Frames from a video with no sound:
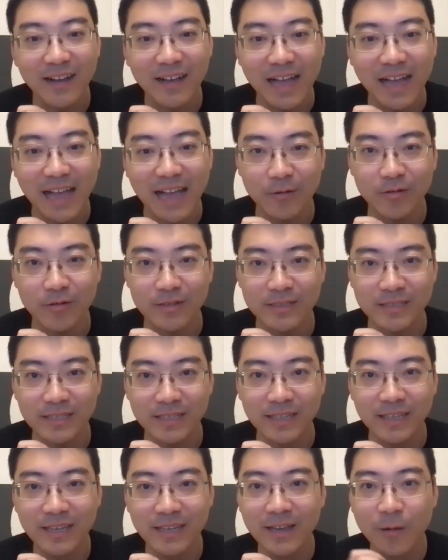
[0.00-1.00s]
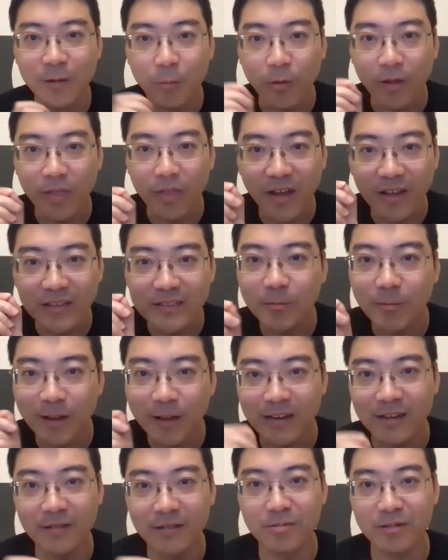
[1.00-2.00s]
accuracy. Without
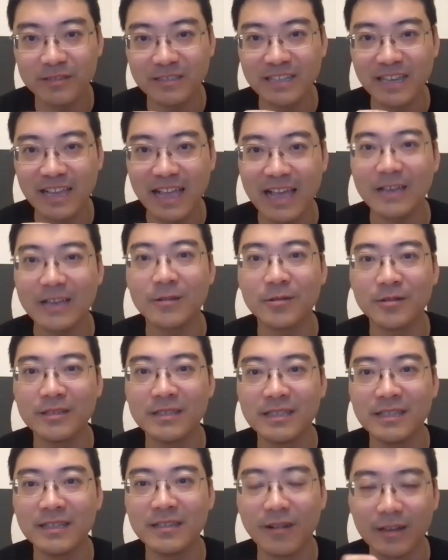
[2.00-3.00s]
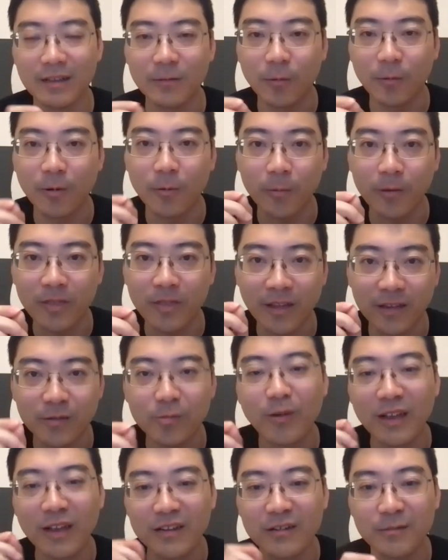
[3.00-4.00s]
100% accuracy, right, or without
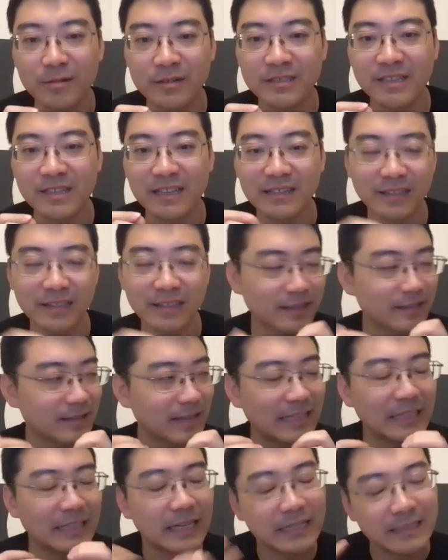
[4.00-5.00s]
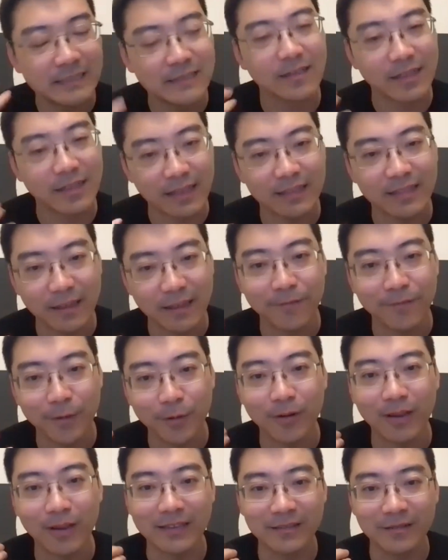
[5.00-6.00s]
100%, at least they
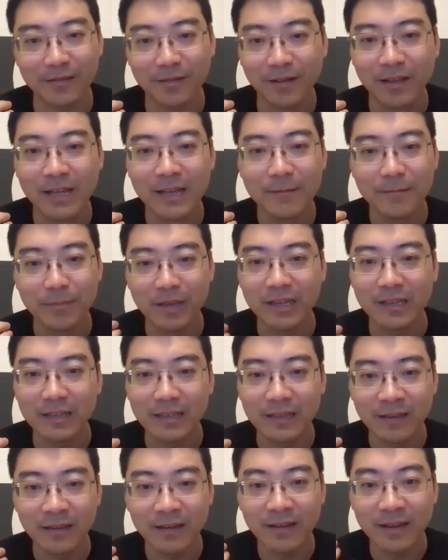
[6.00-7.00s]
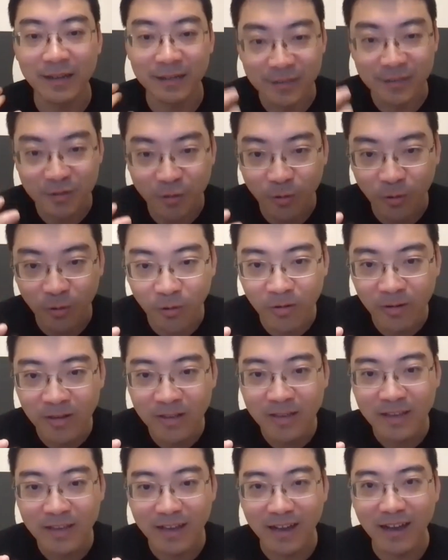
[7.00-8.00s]
feel like being in control.
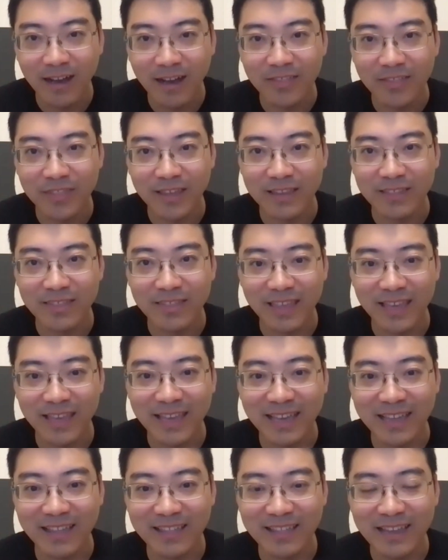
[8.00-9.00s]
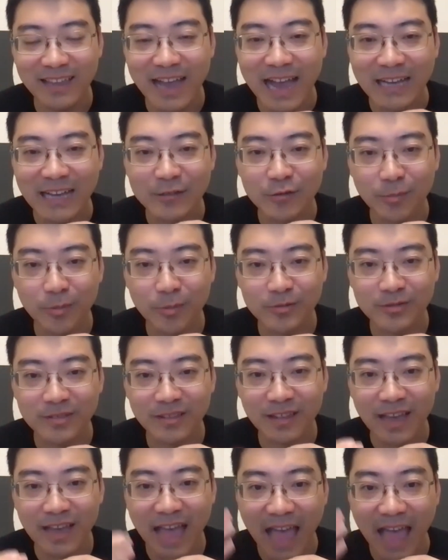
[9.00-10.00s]
They can attribute to
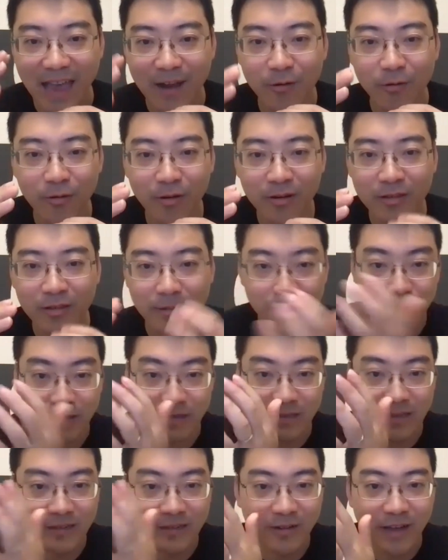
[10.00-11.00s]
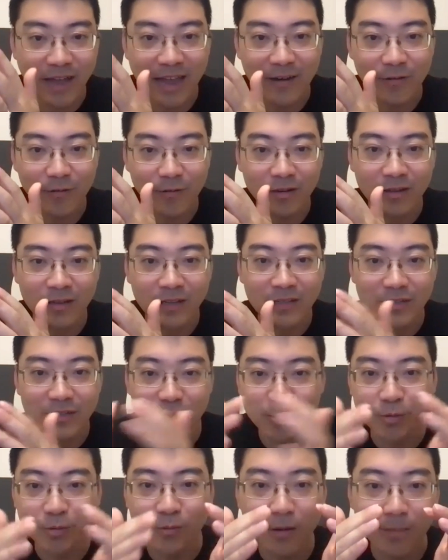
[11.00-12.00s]
the error, the potential error,
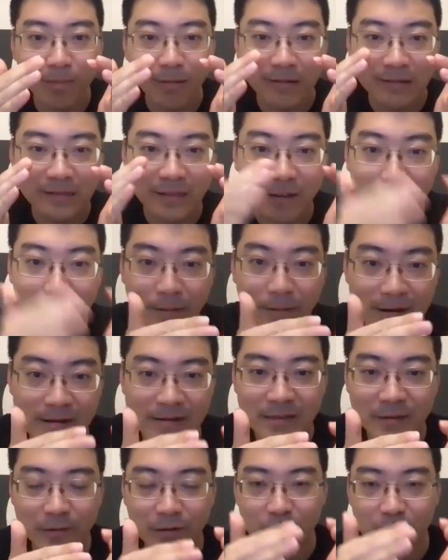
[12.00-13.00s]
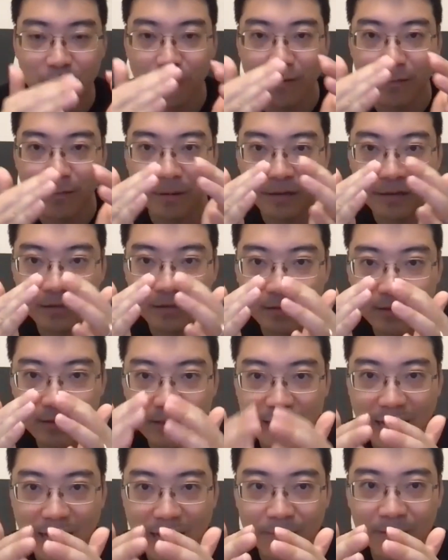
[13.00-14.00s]
to a particular person or to a particular
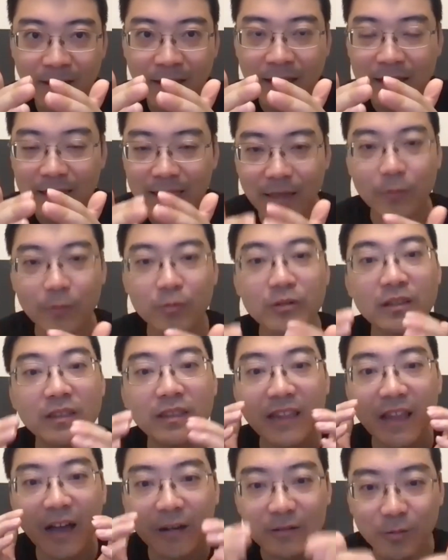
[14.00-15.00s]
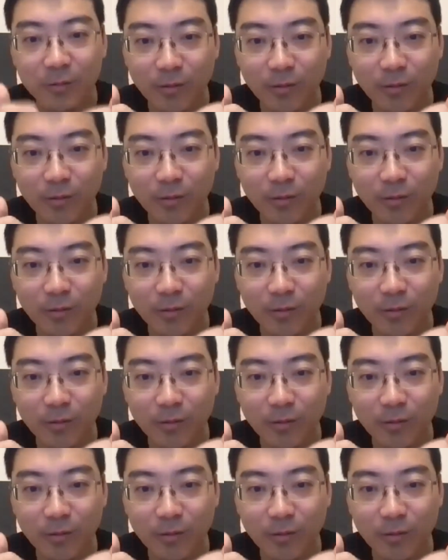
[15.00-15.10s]
step. They will not